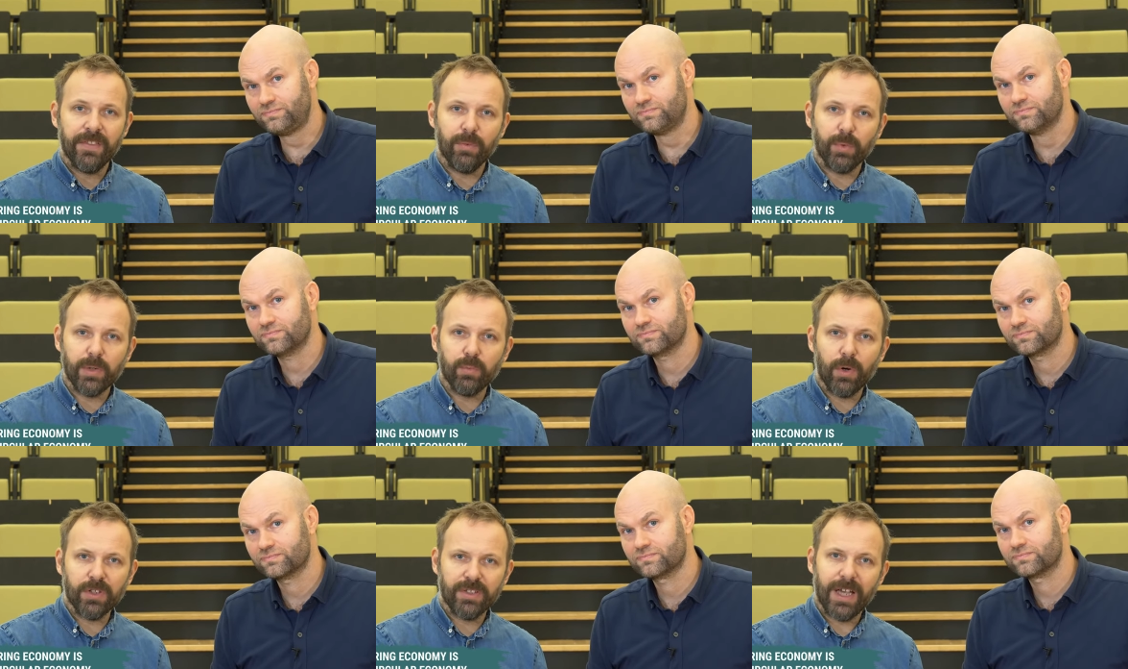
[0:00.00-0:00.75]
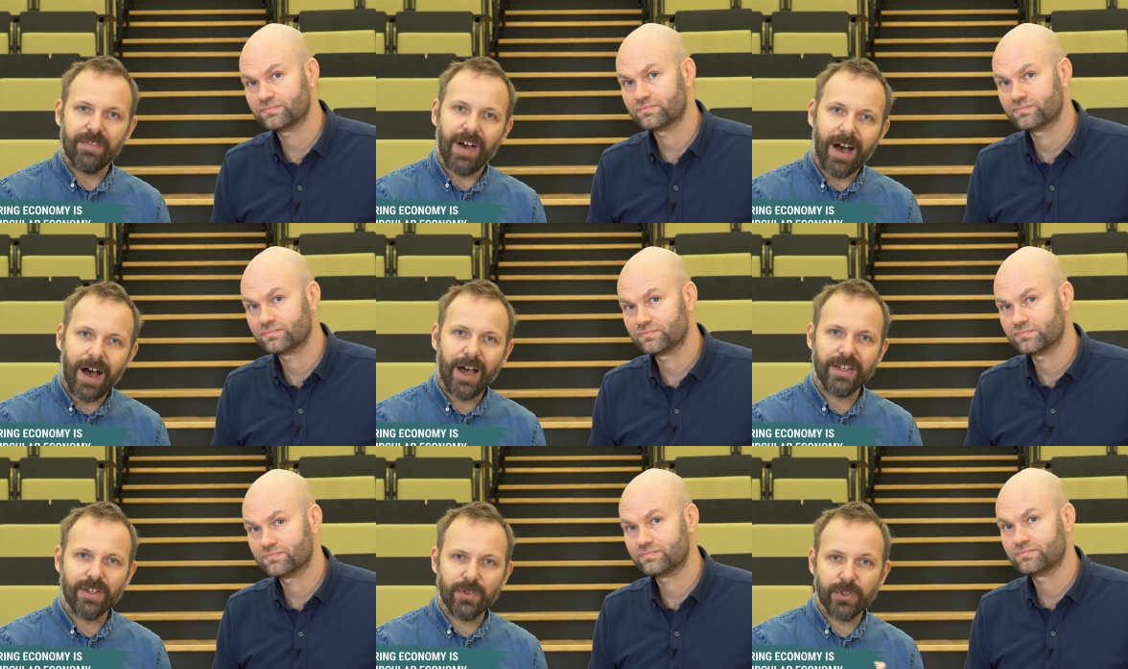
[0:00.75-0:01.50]
Speaker 1: that we want to have
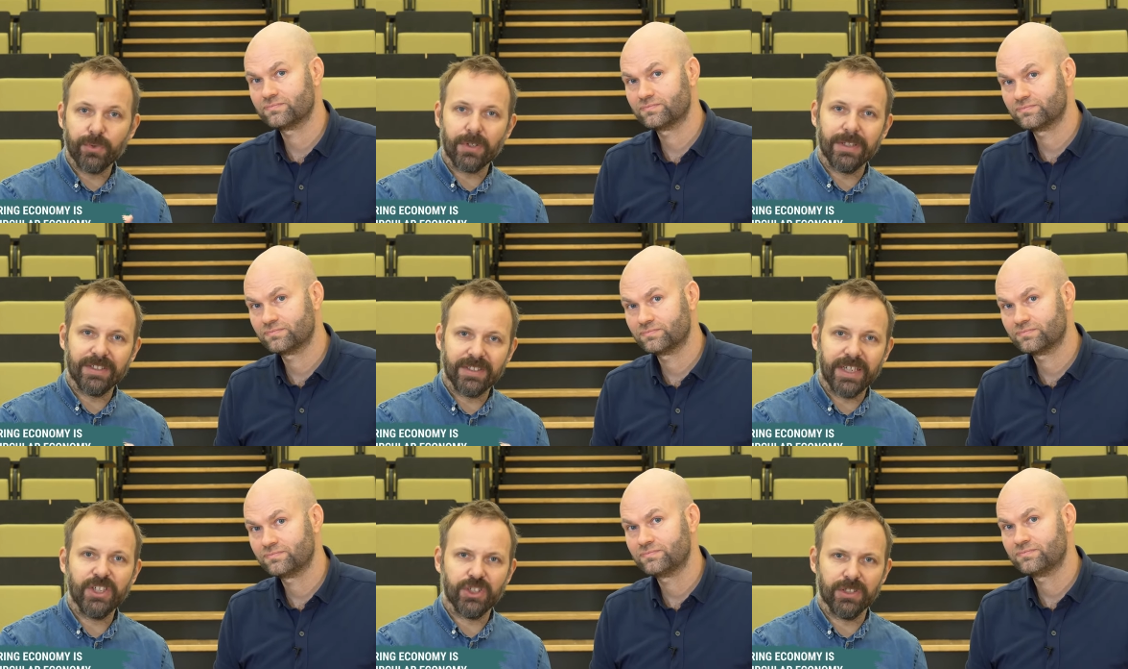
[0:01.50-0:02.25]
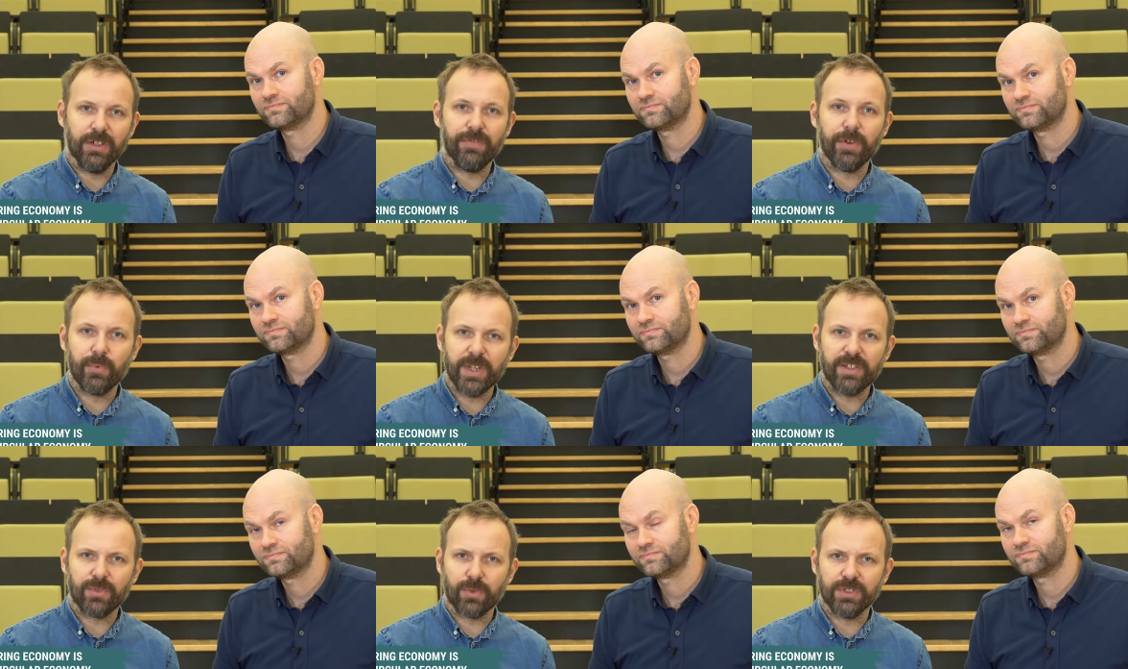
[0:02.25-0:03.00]
higher utilization of the
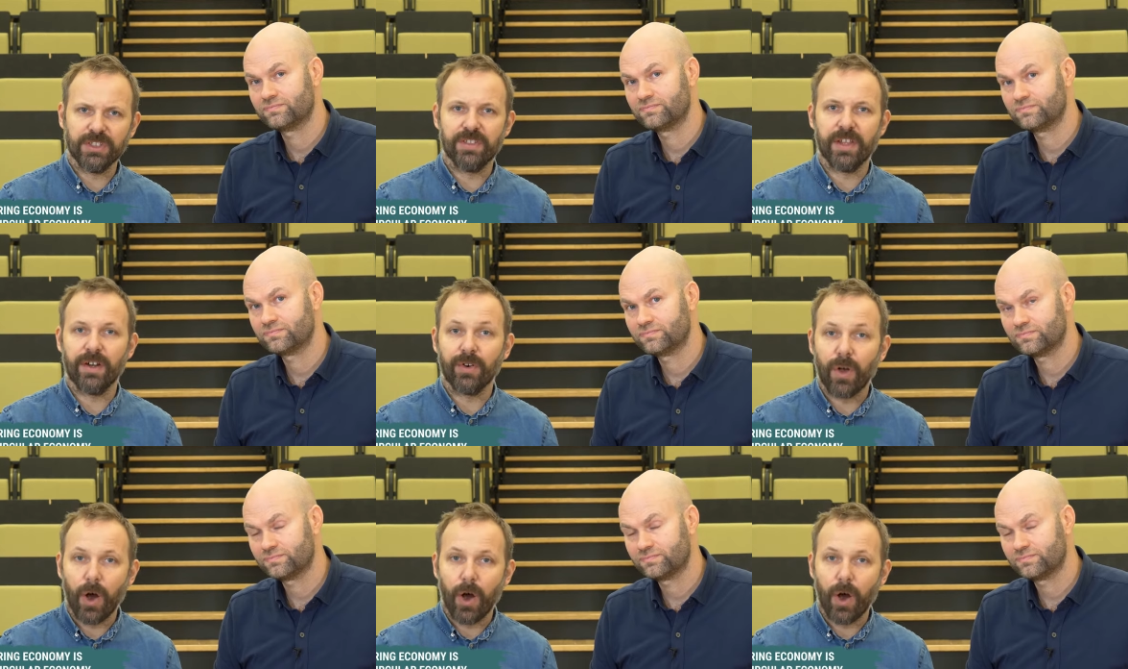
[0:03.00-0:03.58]
resources that are